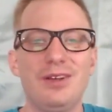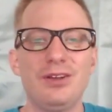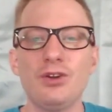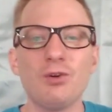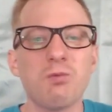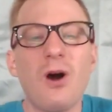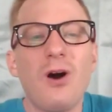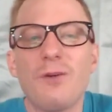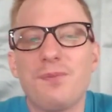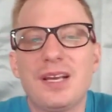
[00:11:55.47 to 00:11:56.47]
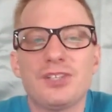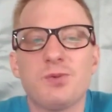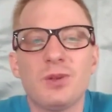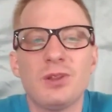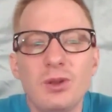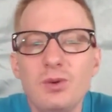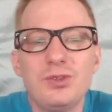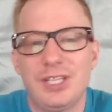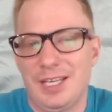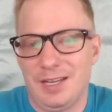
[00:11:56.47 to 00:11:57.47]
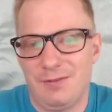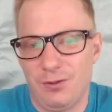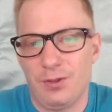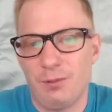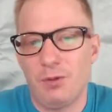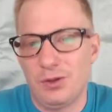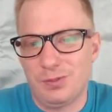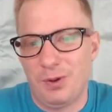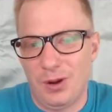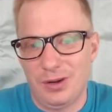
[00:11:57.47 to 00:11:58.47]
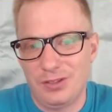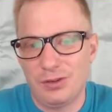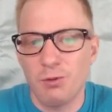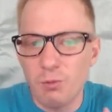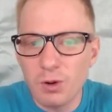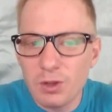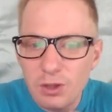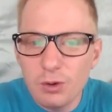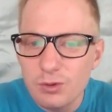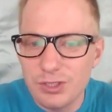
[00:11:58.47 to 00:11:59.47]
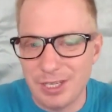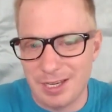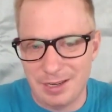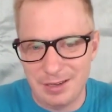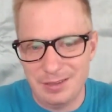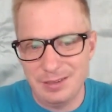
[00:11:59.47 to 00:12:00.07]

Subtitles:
you're wrong, because we're losing for the most part. We're losing.